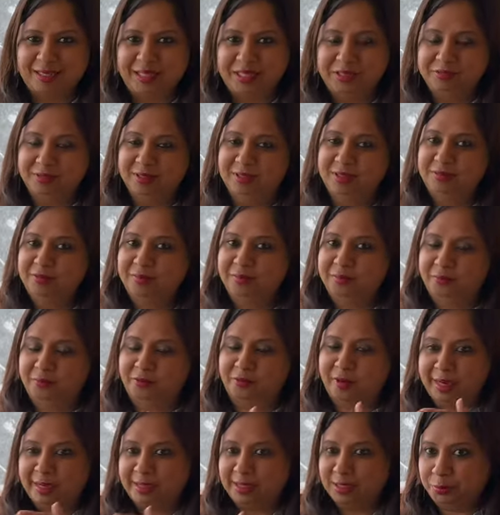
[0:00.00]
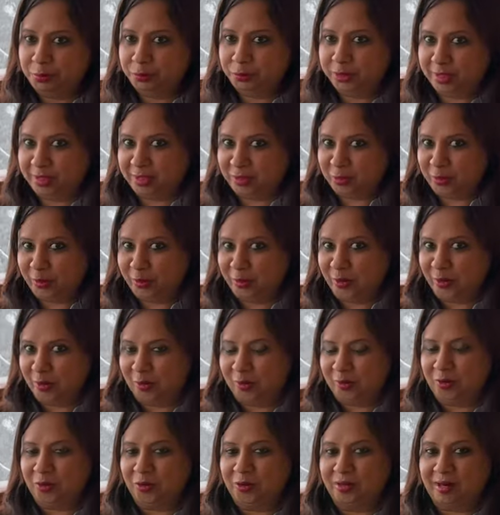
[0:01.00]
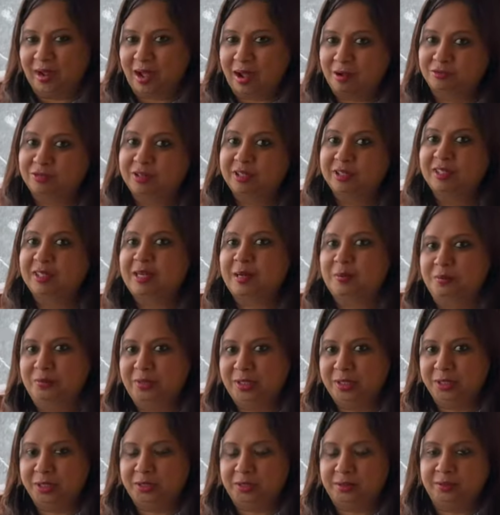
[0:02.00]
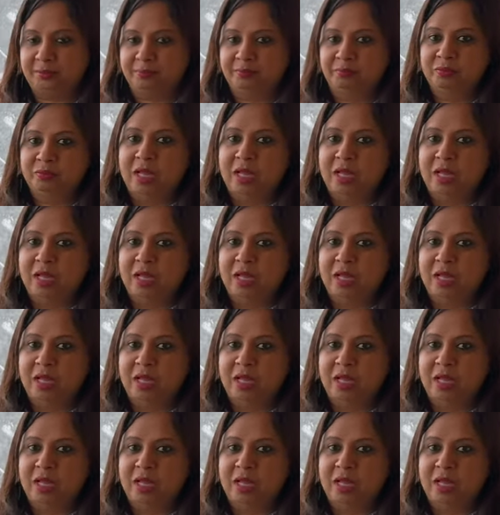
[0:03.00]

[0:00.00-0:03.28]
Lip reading: even while the puja is going on or after the completion,